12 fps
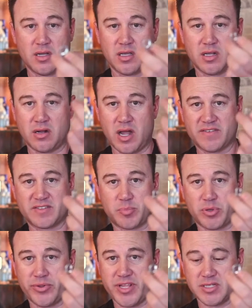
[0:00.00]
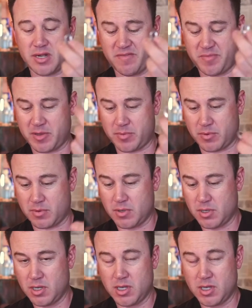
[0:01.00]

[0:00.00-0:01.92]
You don't have to pull these off, people.